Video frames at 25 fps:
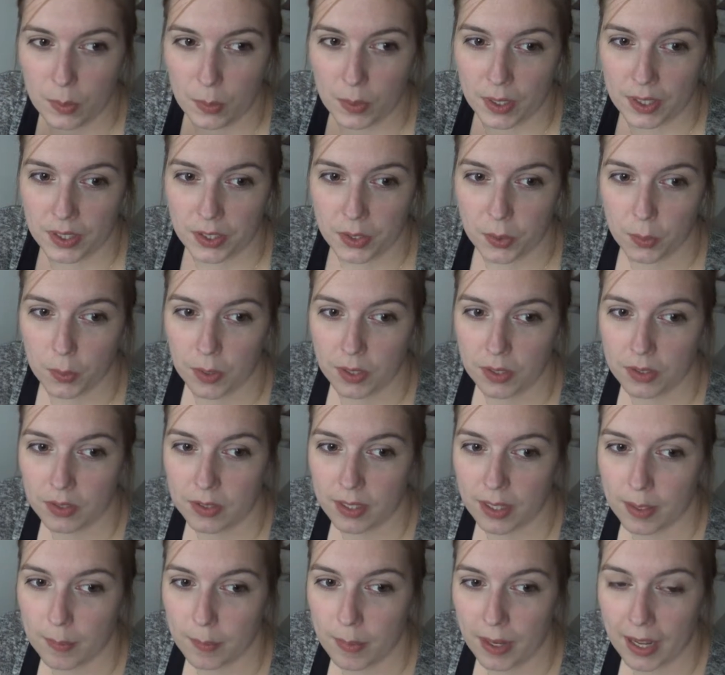when you want
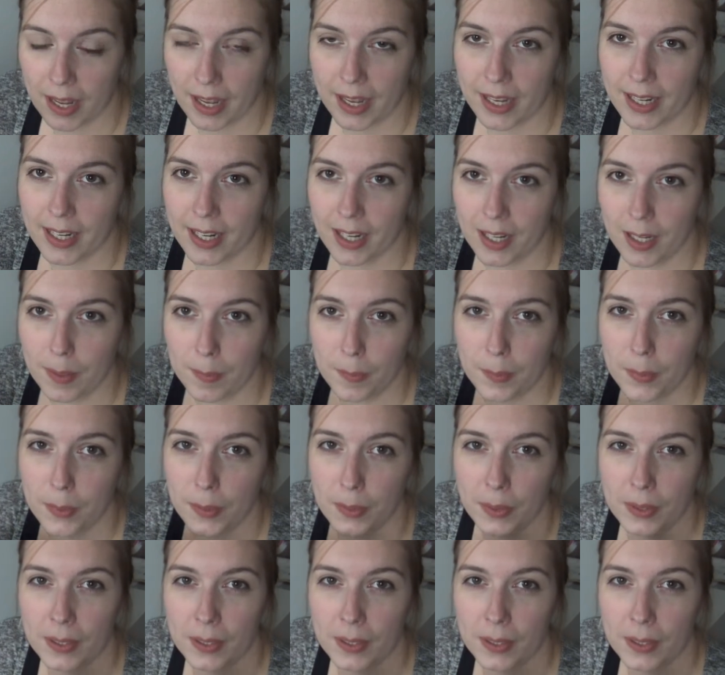them high up.